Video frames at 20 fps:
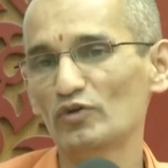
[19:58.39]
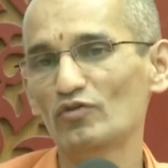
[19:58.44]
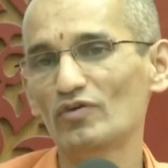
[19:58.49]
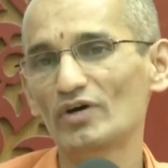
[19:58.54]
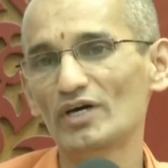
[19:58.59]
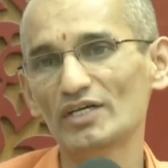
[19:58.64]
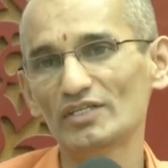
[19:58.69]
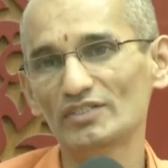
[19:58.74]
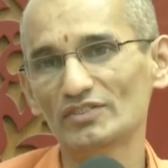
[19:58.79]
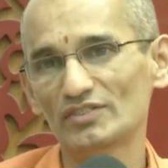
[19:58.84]
the
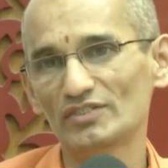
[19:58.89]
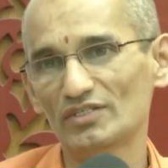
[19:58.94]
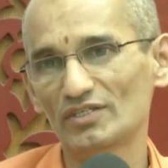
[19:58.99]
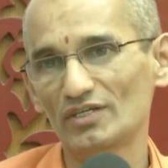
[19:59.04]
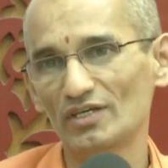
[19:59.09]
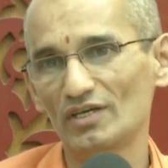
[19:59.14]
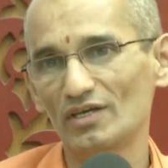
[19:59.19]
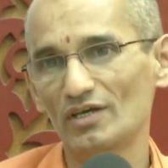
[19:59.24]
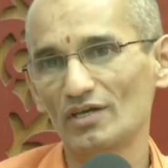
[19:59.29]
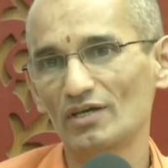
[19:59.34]

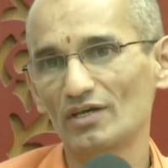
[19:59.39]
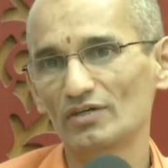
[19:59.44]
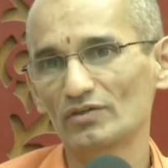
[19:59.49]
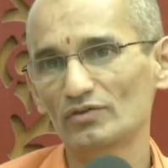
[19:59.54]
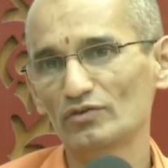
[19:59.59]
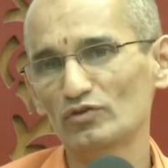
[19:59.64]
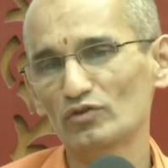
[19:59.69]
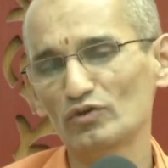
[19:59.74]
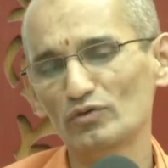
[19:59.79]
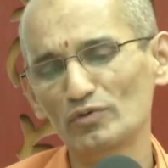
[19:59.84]
forest.
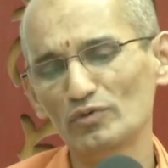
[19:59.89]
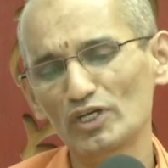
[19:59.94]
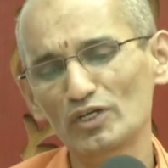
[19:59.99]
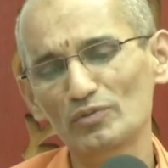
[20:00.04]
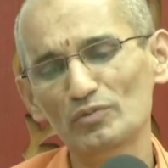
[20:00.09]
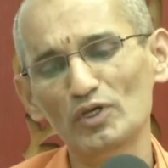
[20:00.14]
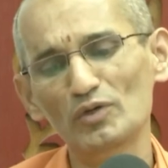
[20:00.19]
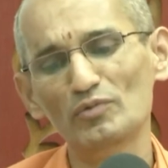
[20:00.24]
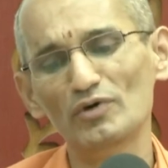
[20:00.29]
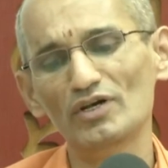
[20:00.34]
So
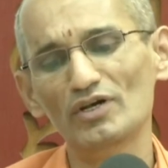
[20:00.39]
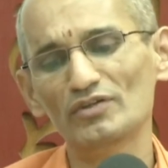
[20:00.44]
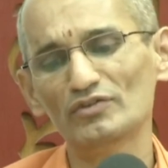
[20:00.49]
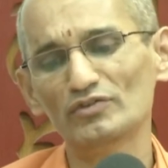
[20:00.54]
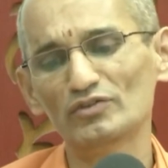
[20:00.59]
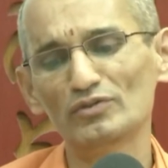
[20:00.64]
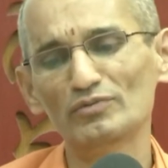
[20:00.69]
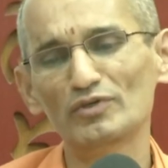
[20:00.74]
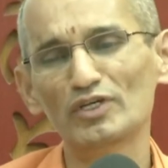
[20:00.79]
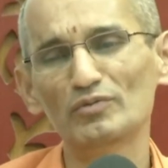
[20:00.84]
many people,
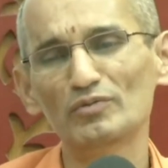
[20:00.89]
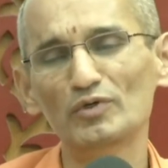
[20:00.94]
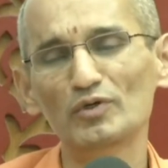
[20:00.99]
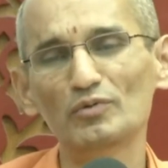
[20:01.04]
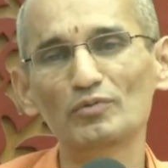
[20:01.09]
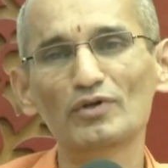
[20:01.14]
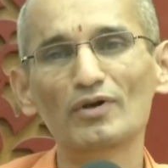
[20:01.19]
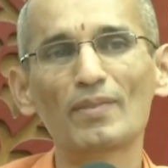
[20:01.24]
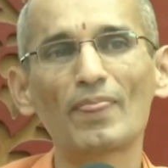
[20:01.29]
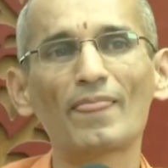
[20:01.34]
so many
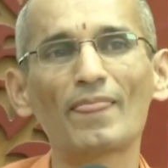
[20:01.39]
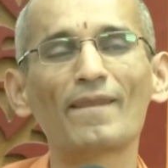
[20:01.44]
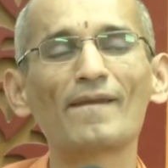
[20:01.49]
people.